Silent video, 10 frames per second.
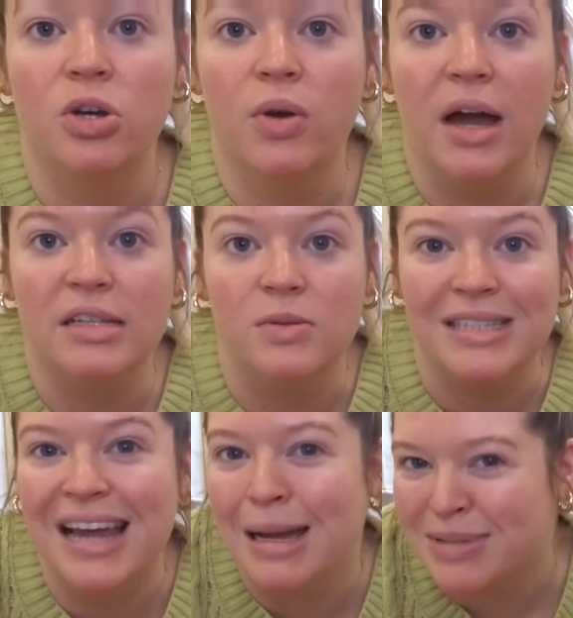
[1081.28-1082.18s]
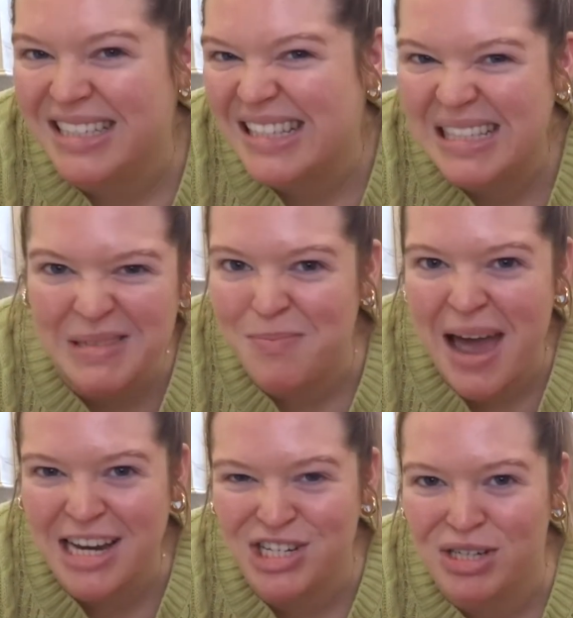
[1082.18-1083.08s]
you guys when it's time to
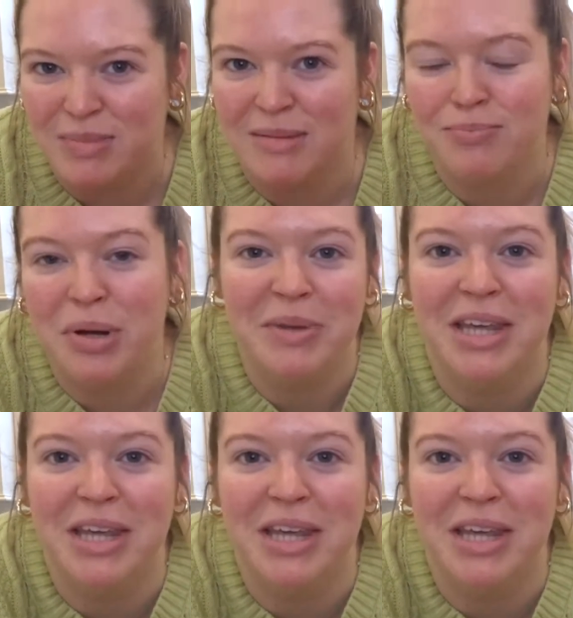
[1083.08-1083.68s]
smash them and put them in